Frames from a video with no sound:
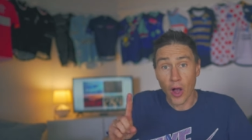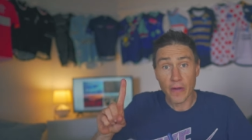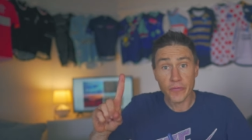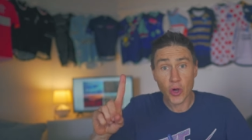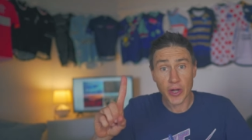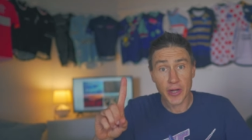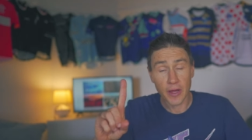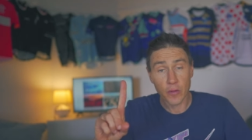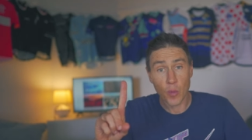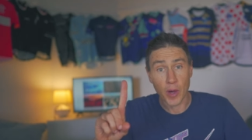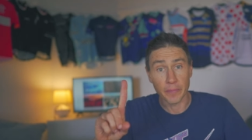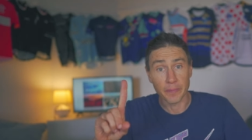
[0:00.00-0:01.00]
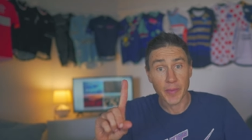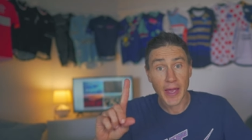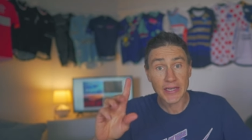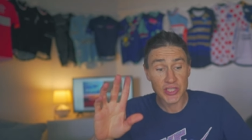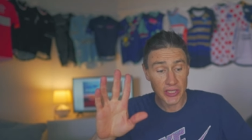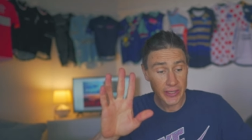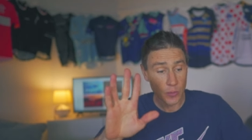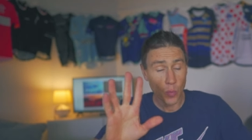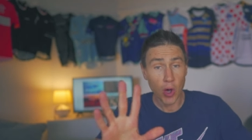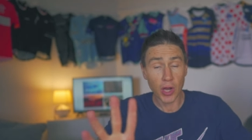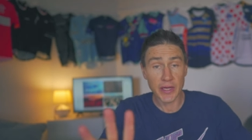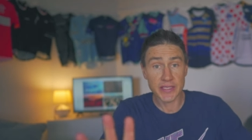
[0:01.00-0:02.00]
I've got another one, actually.
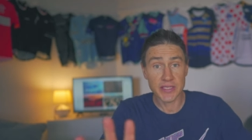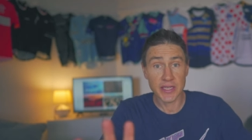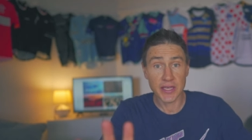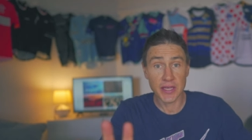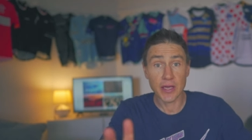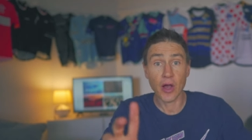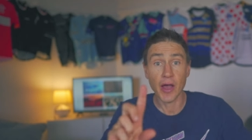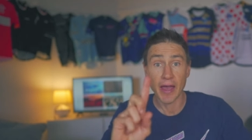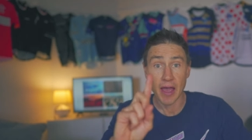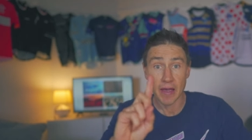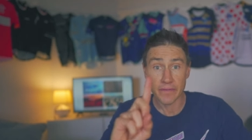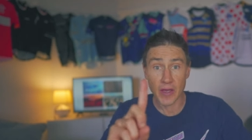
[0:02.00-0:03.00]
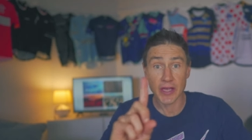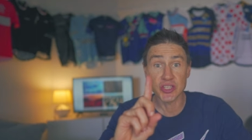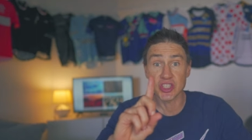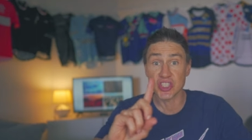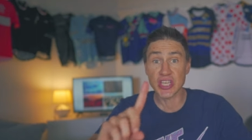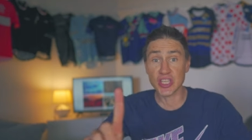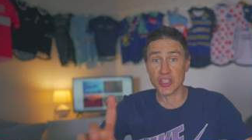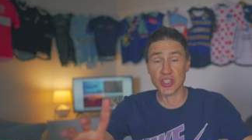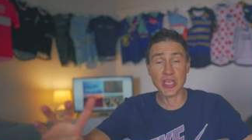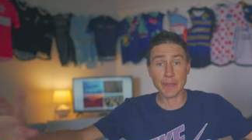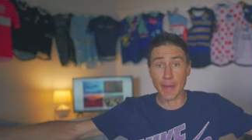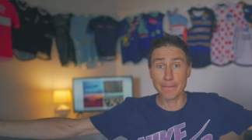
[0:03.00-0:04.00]
While I sit here, I have a sixth
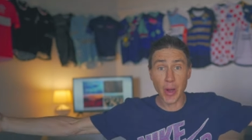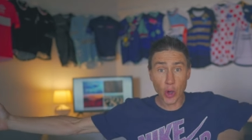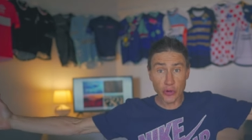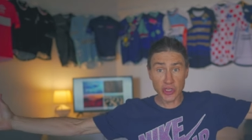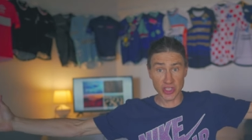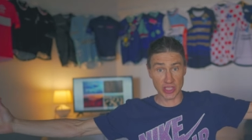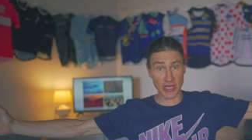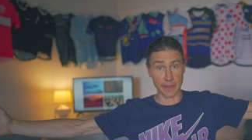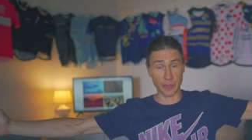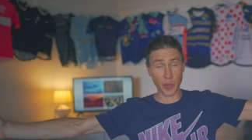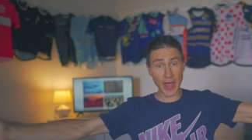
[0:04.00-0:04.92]
tip, a bonus tip.